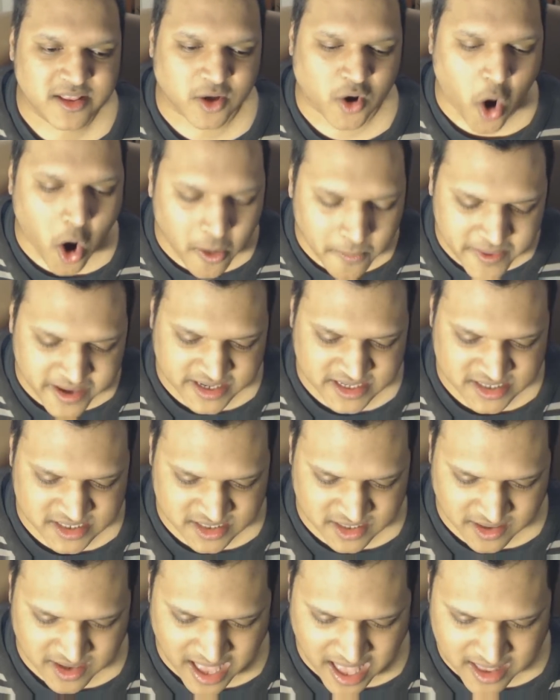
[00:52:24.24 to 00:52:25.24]
The comics
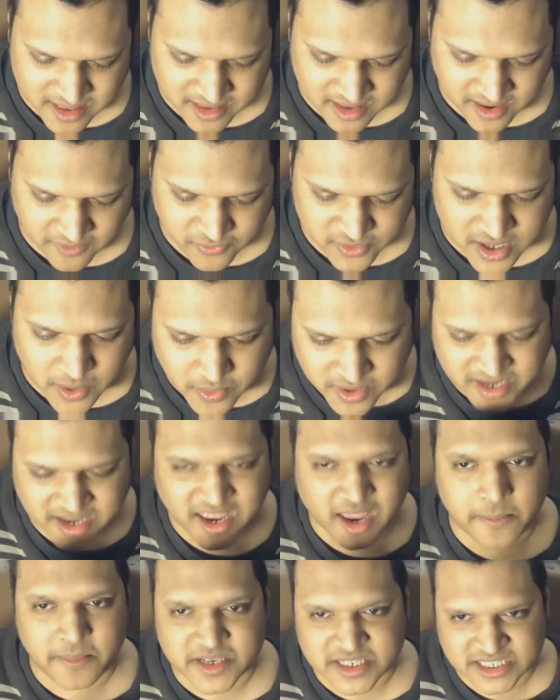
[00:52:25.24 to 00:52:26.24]
that... If someone can
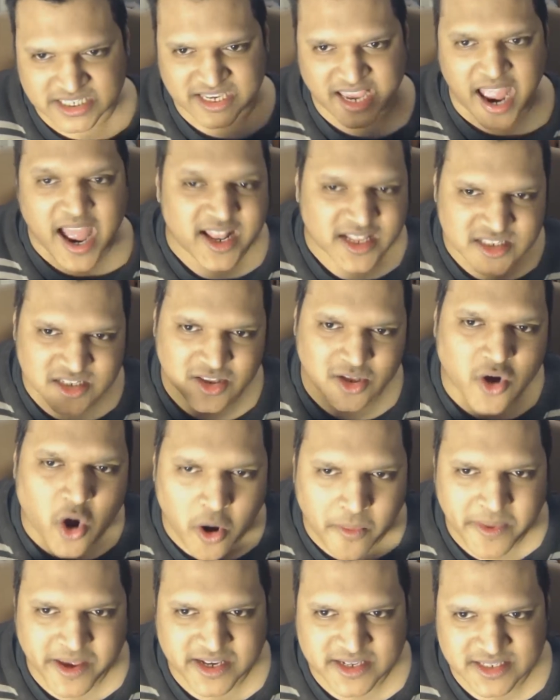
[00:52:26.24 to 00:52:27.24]
get me scans of the
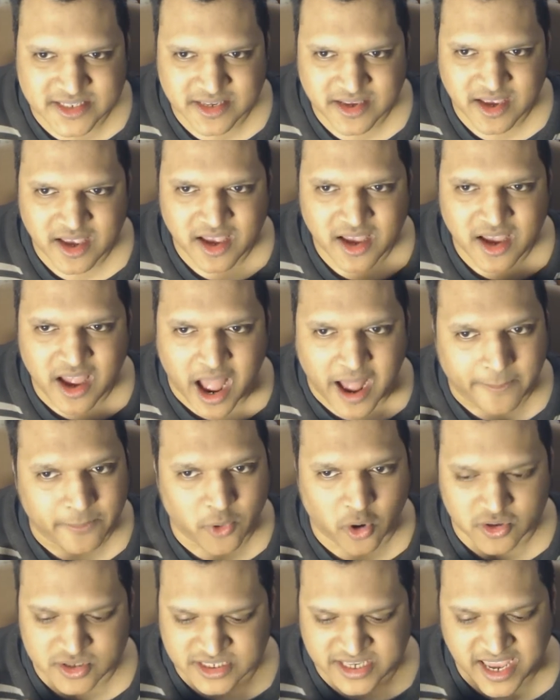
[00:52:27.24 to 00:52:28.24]
comics... I'm
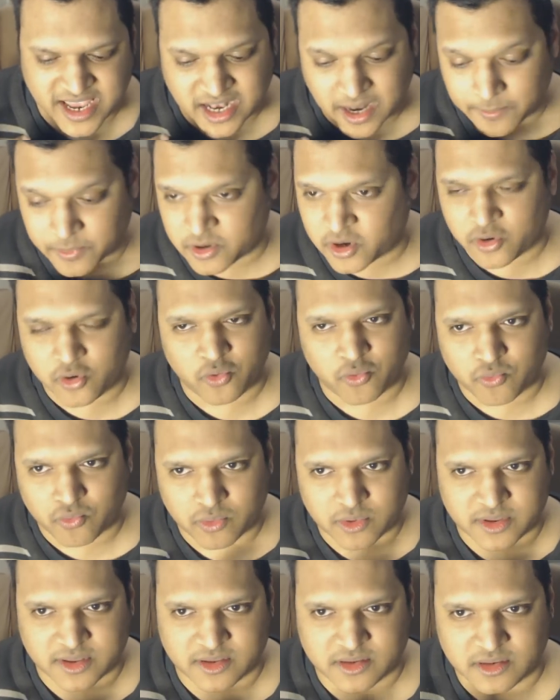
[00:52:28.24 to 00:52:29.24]
not saying I'm going to
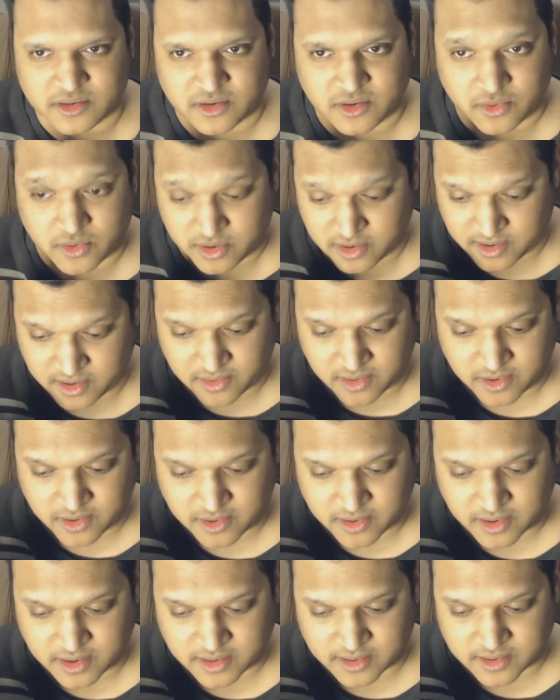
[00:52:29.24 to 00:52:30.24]

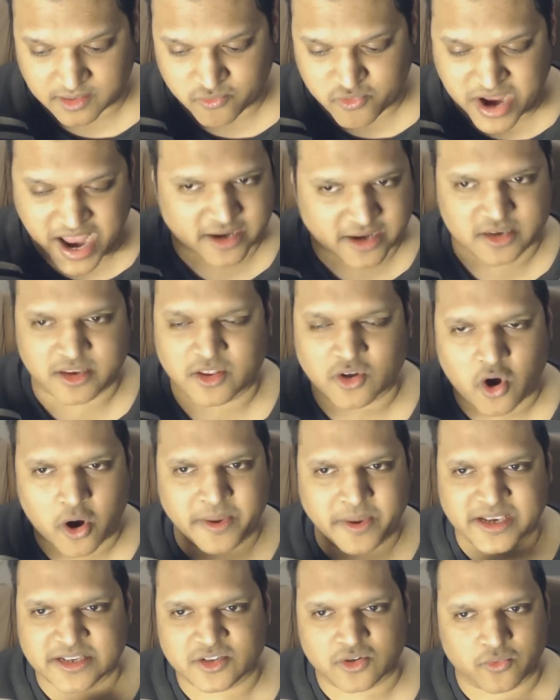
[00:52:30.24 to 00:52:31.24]
do... react to the
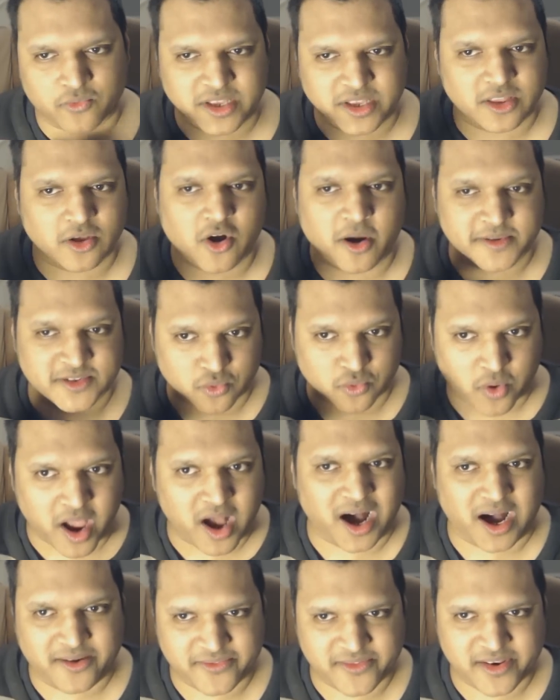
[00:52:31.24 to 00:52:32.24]
comics or read the comics right
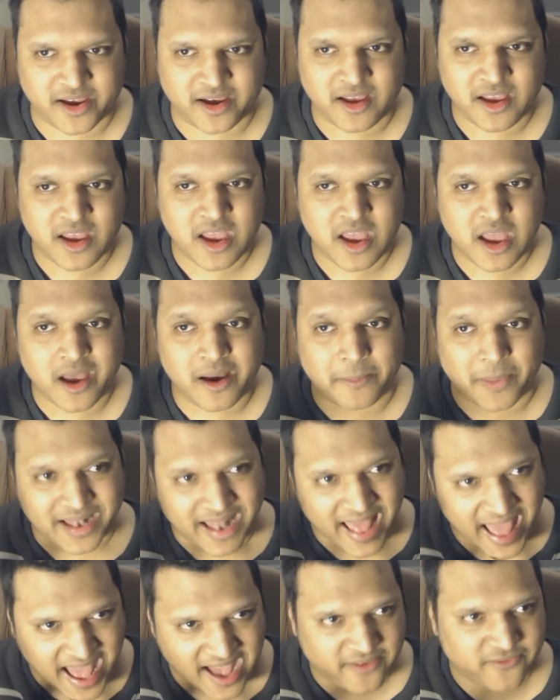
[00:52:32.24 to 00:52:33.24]
after... But I'll
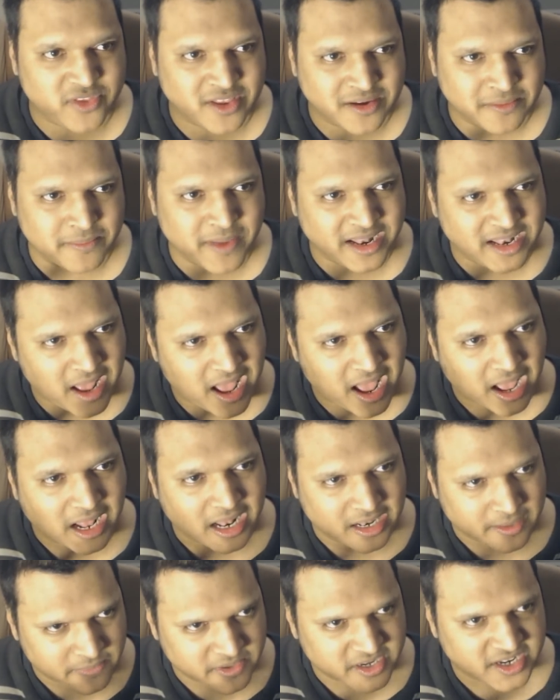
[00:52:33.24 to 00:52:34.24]
have them and
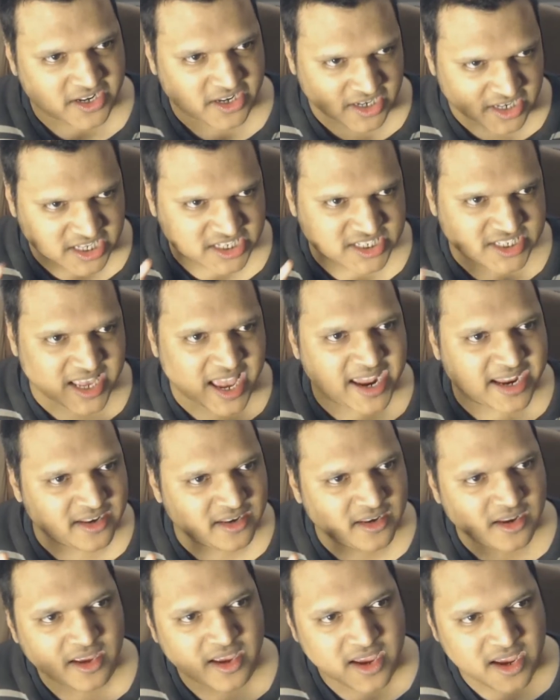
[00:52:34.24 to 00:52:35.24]
I'm going to
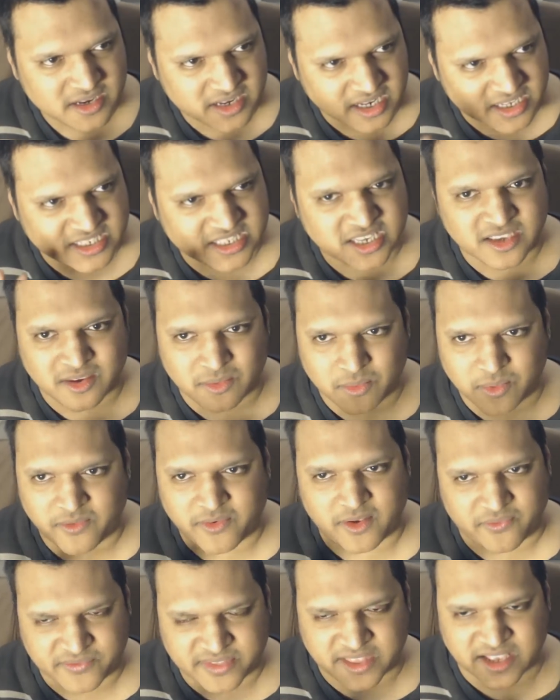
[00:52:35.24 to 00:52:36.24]
decide to see
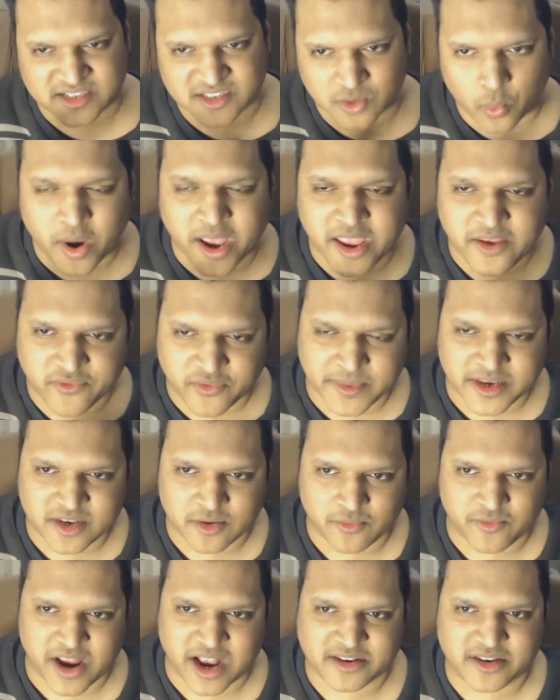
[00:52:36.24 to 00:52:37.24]
if there's a way for me
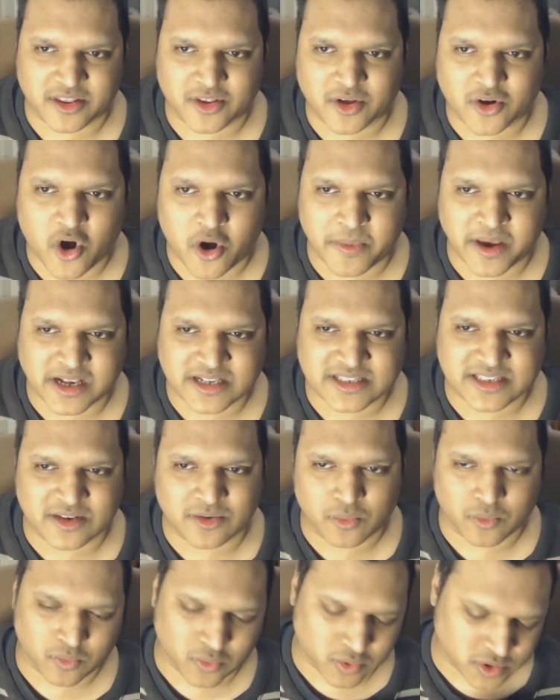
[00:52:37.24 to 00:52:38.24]
to react to the comics
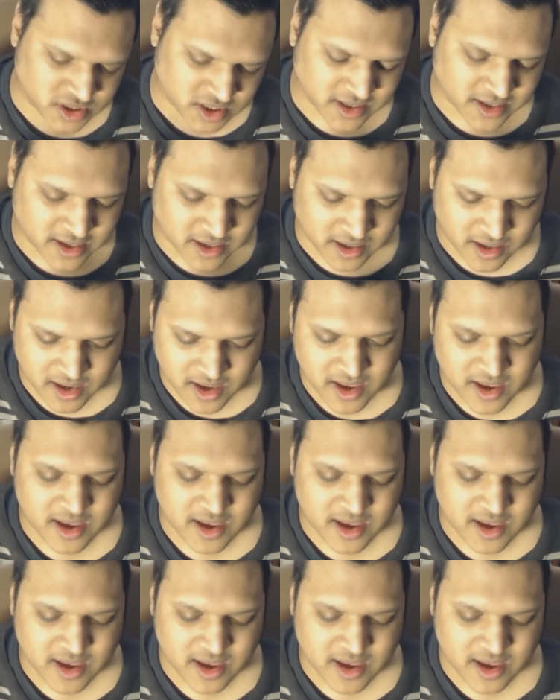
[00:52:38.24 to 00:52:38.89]
and what the